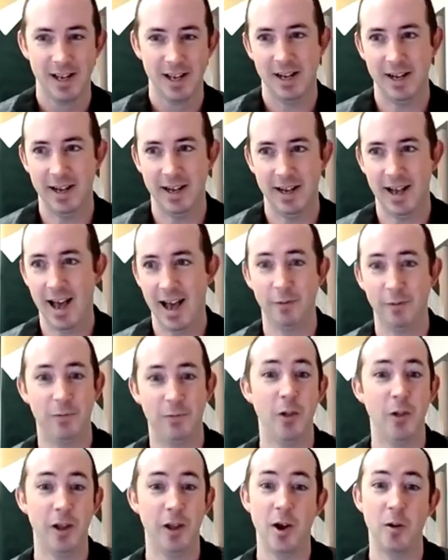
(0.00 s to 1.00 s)
I don't
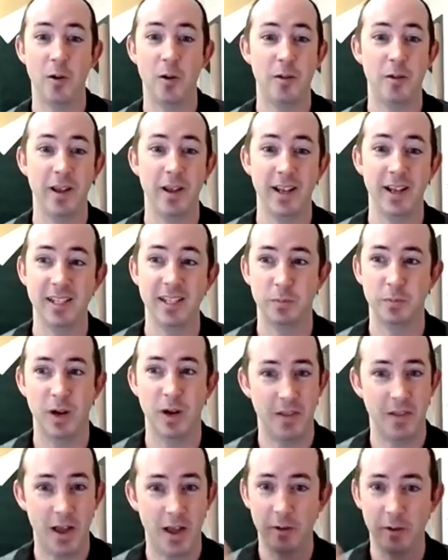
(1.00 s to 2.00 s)
fully know what it means,
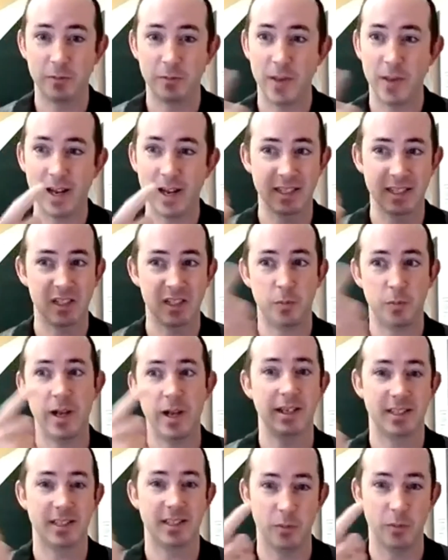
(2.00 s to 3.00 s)
but they always make a
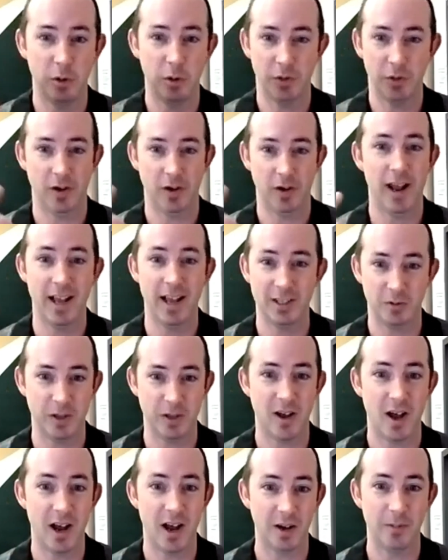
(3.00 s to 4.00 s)
spinning symbol with their hands when
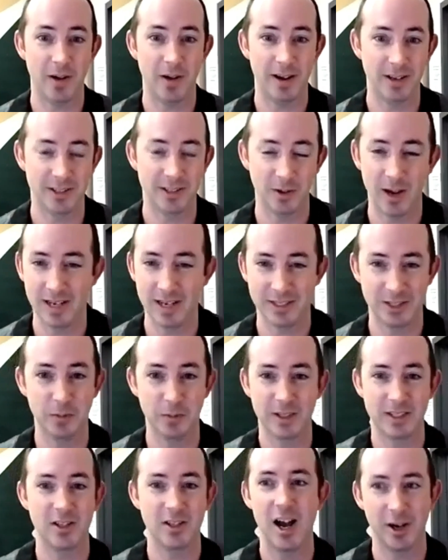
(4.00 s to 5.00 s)
they talk about it. So I assume
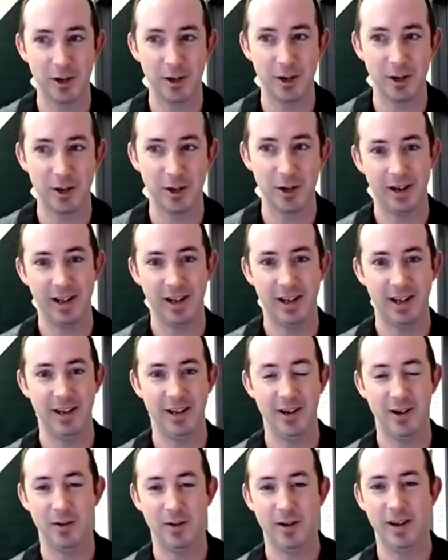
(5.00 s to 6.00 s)
it's not good for a
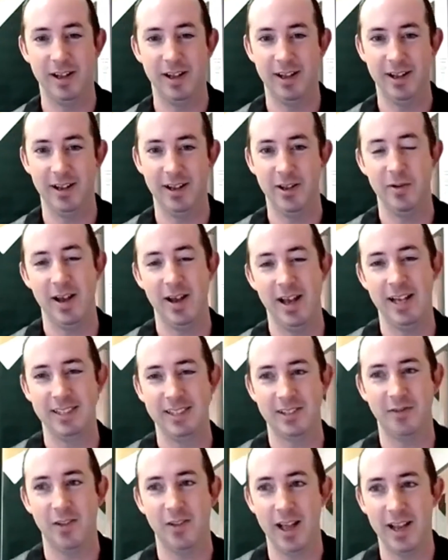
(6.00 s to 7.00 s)

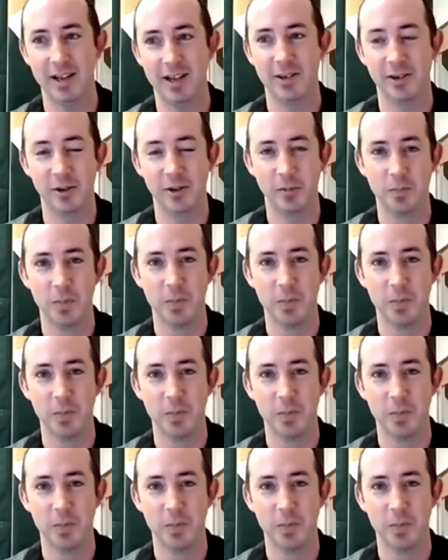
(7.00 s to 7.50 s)
UAS to fly into.